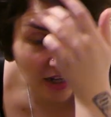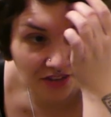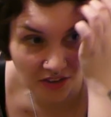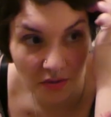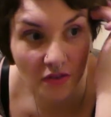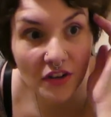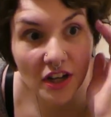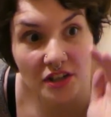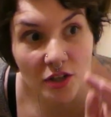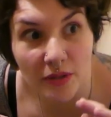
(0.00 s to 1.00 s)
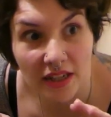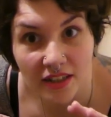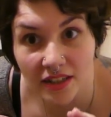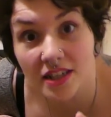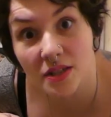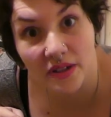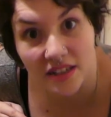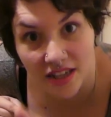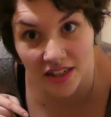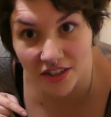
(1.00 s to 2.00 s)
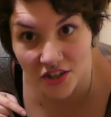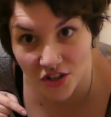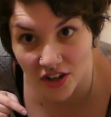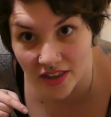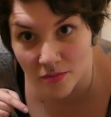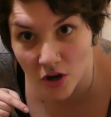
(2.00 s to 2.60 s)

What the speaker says: and that they were far too big, so I decided to try them